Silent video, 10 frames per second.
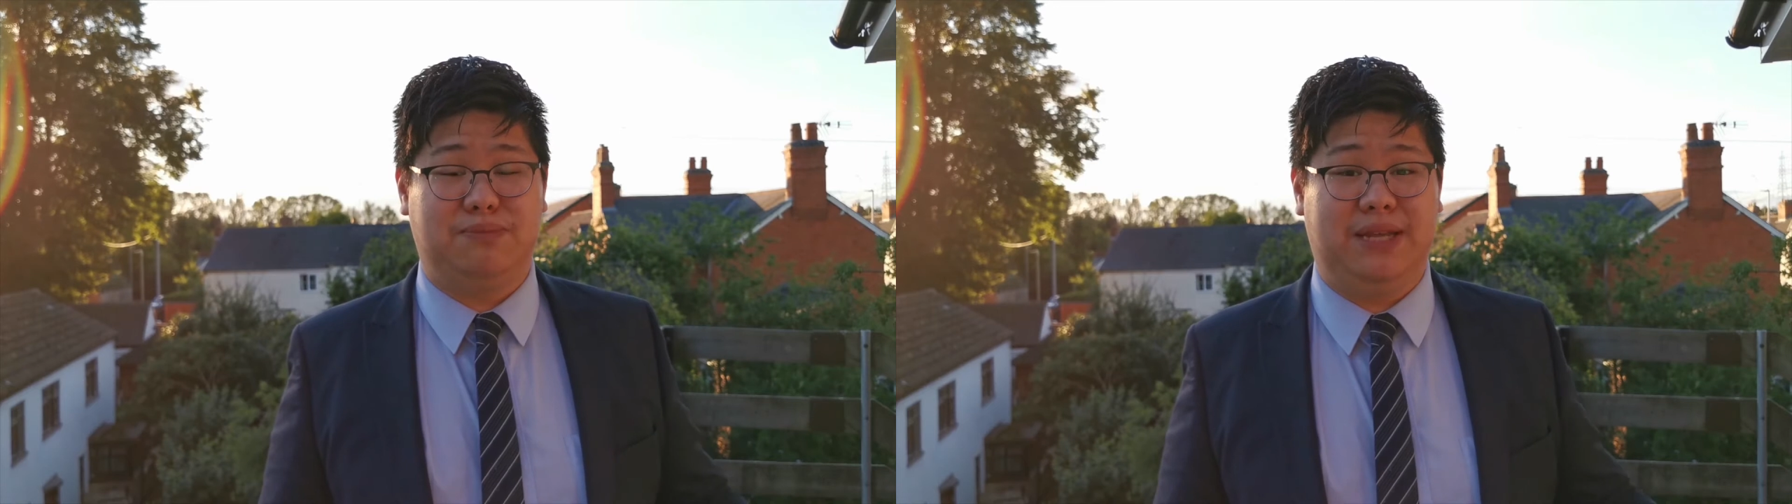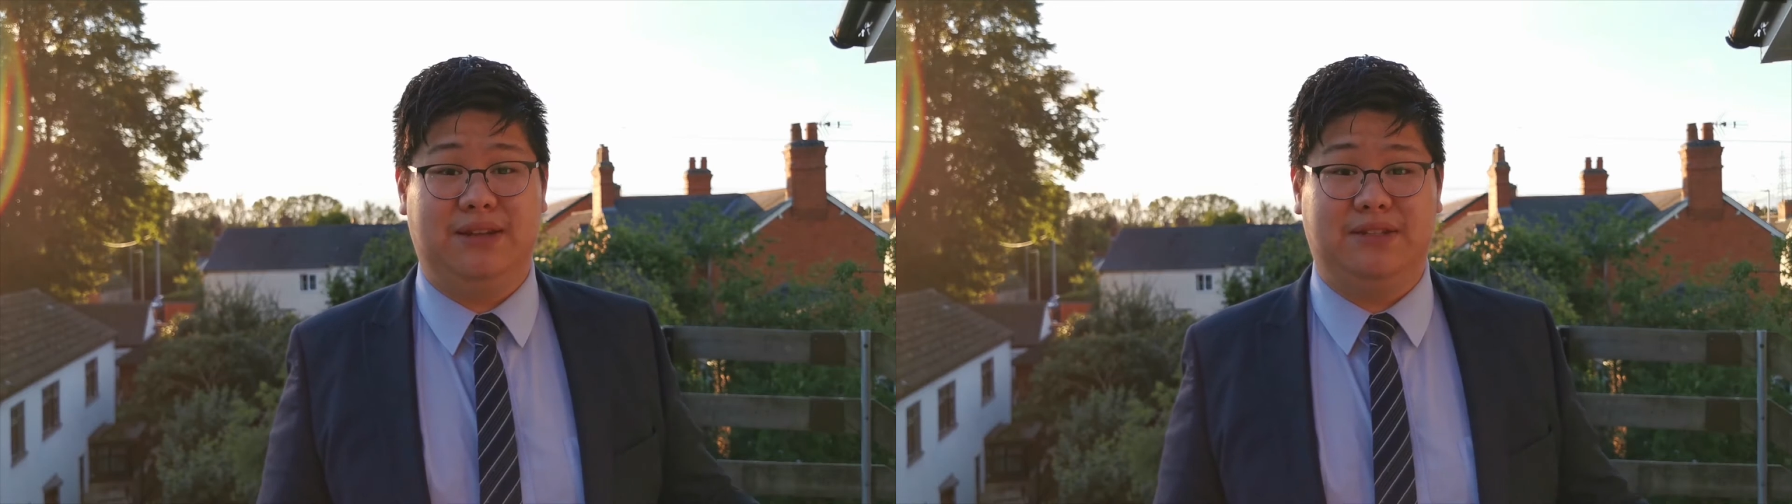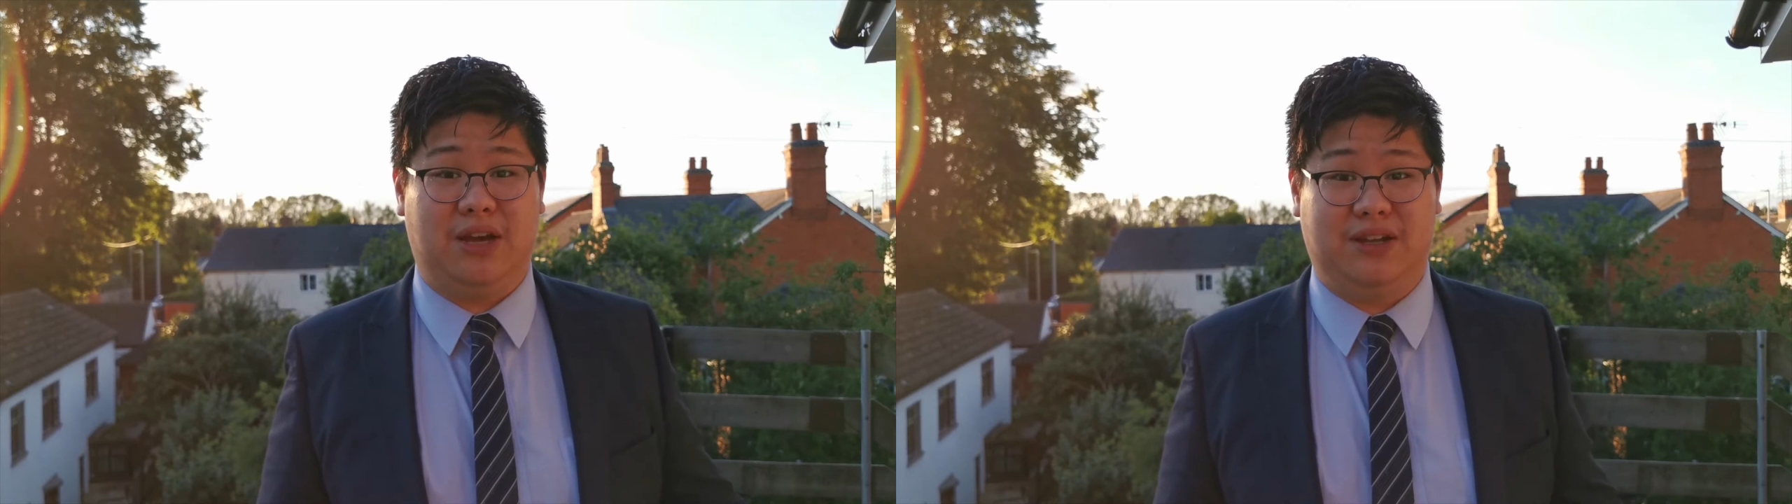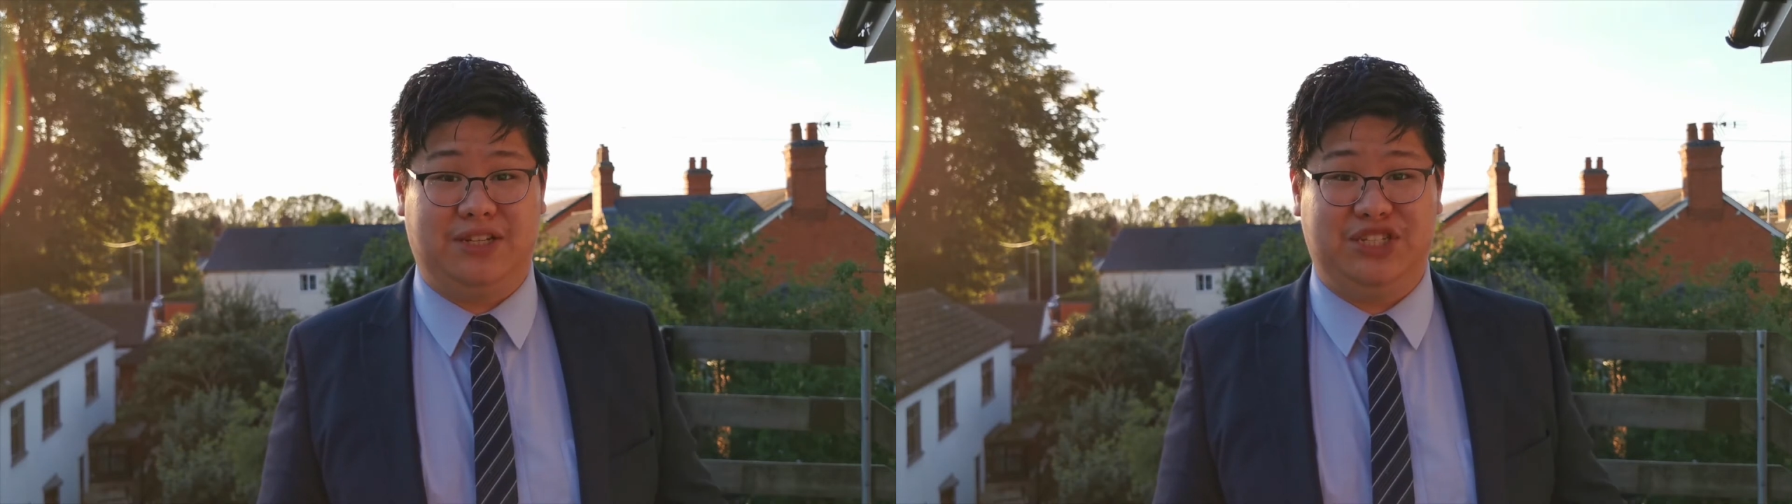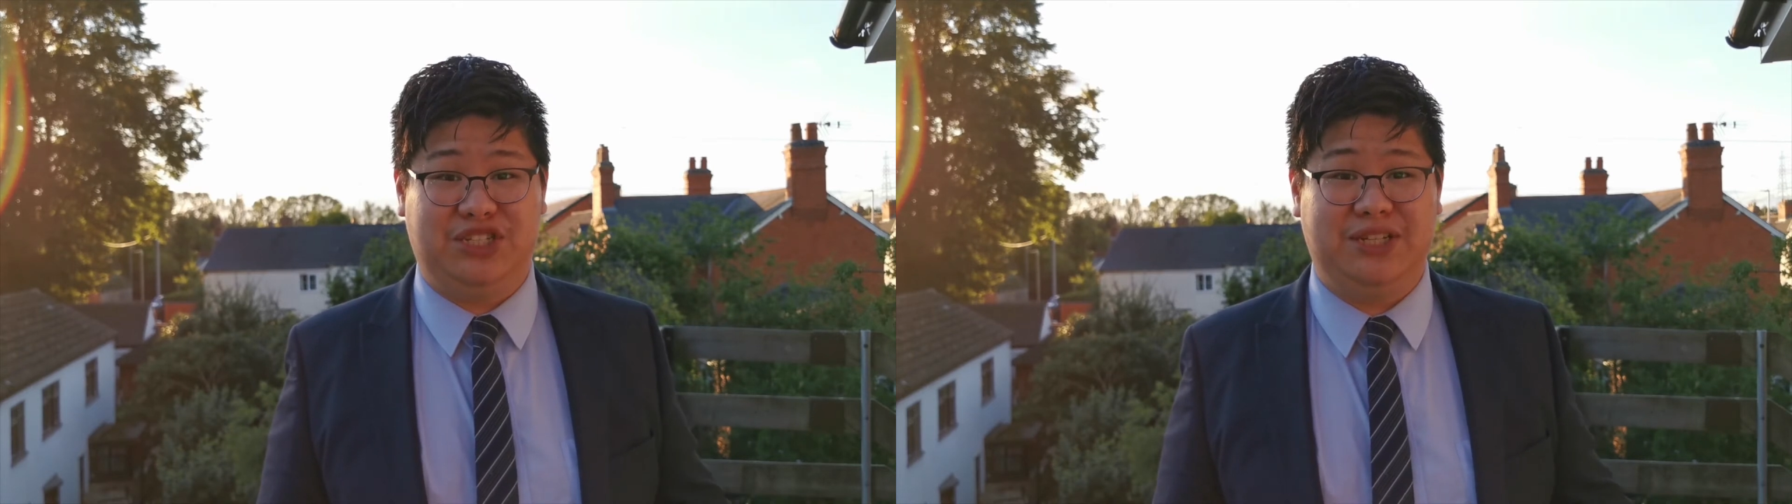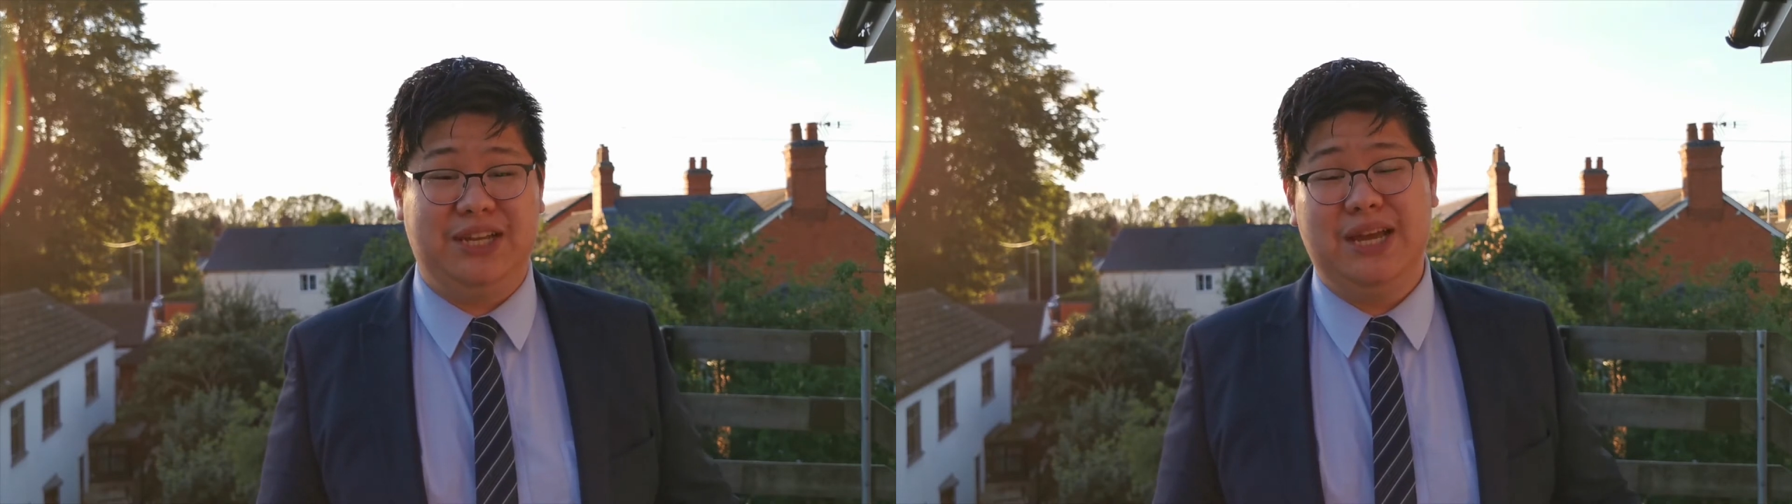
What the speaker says: been tarnished.